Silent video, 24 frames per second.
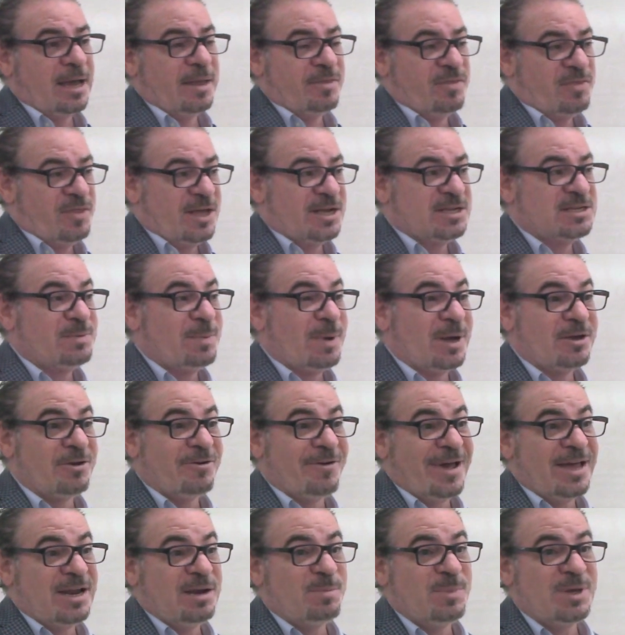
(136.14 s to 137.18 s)
things about your
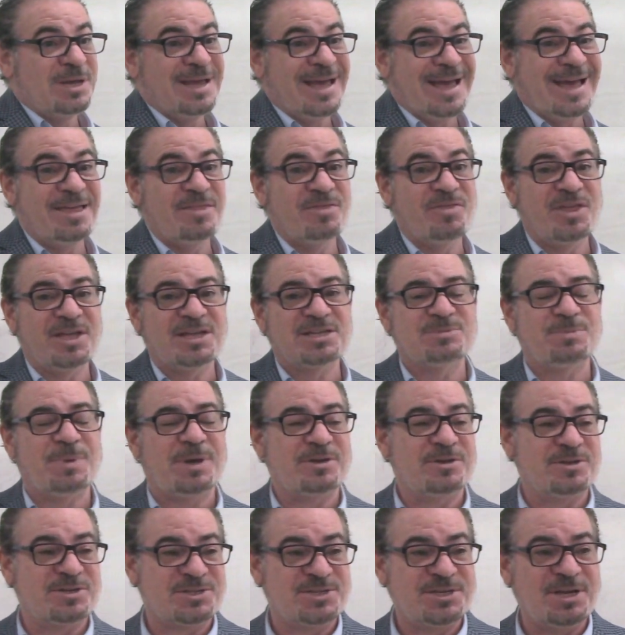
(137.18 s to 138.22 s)
enemy and things about
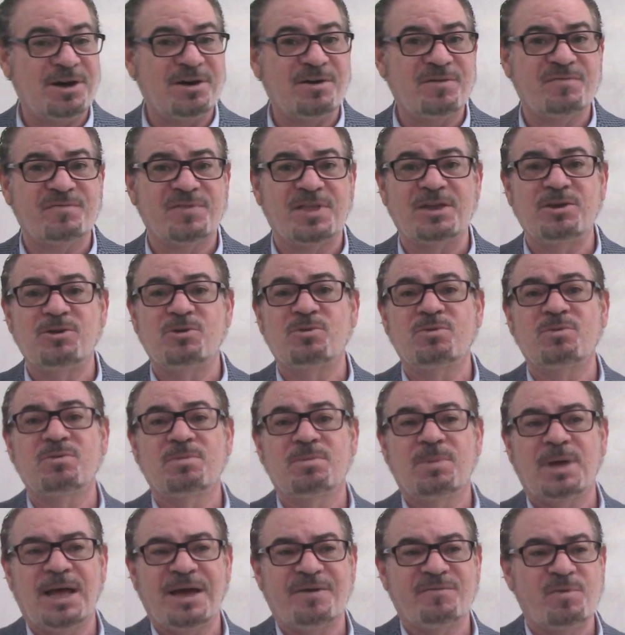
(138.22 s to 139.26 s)
yourself, then you
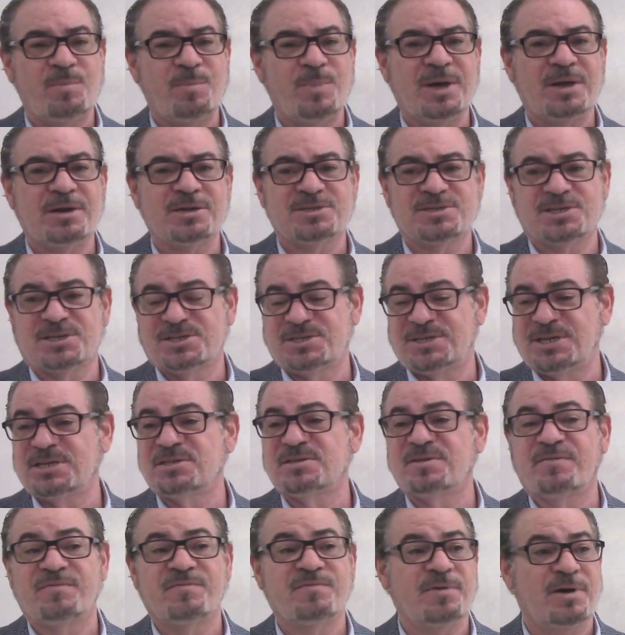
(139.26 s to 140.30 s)
have a better
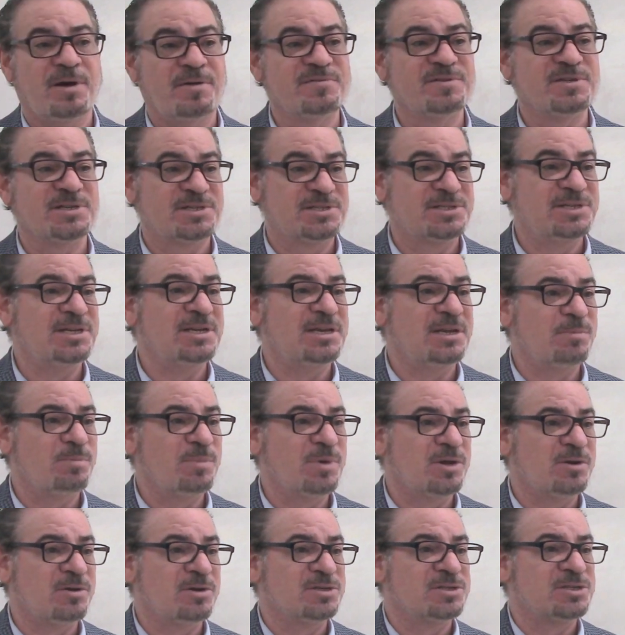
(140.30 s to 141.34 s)
success of succeeding
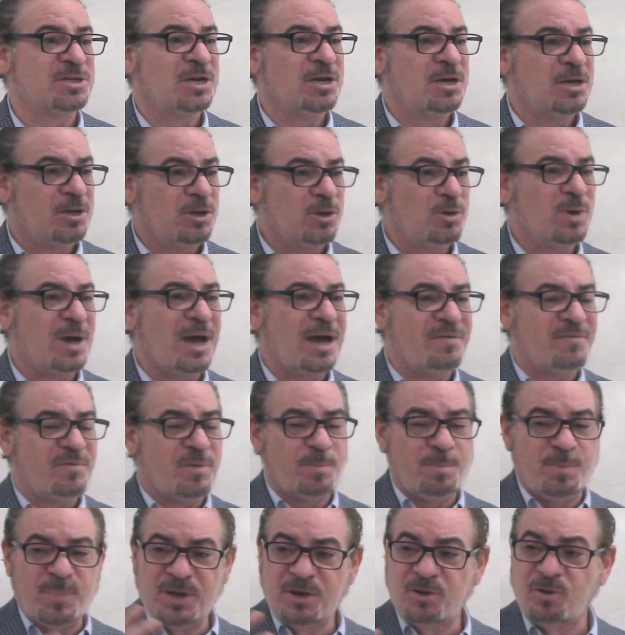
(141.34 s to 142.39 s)
because you have a
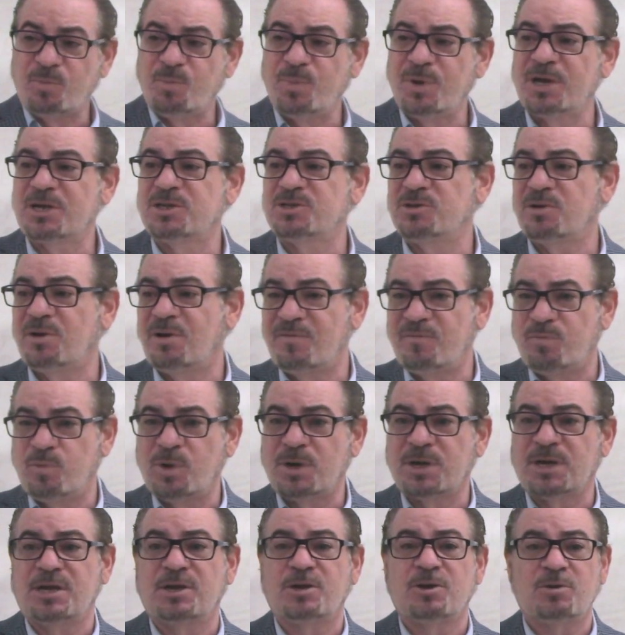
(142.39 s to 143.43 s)
bigger picture of
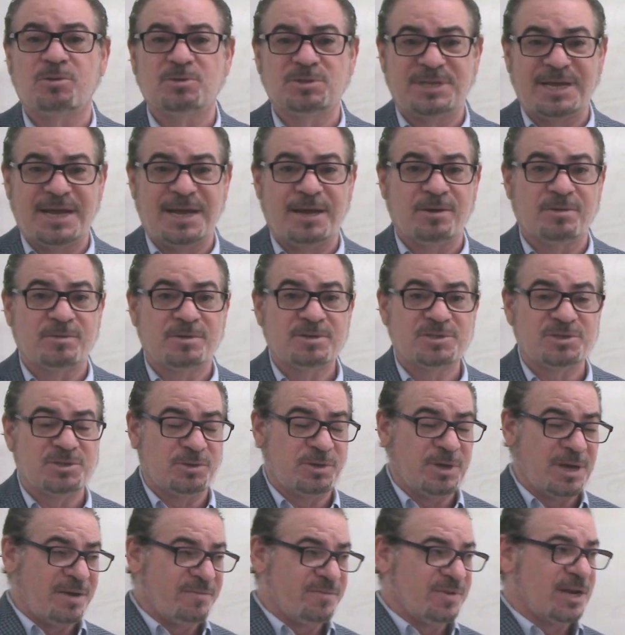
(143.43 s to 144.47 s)
what can go down. So
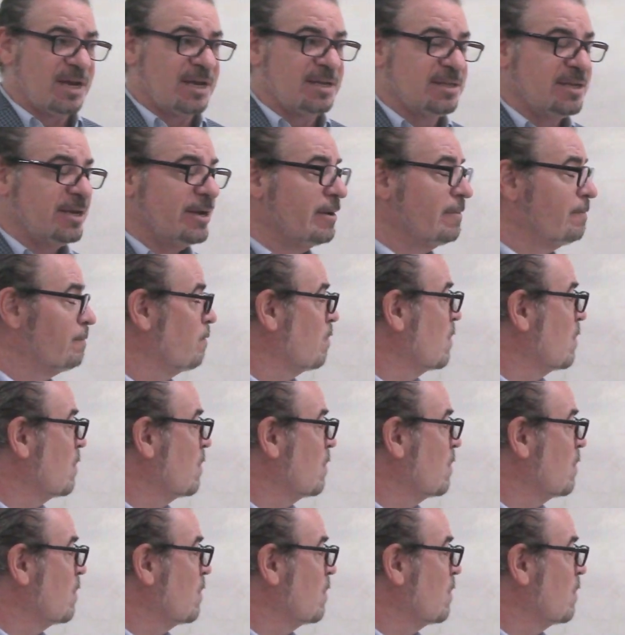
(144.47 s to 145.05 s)
you have an idea.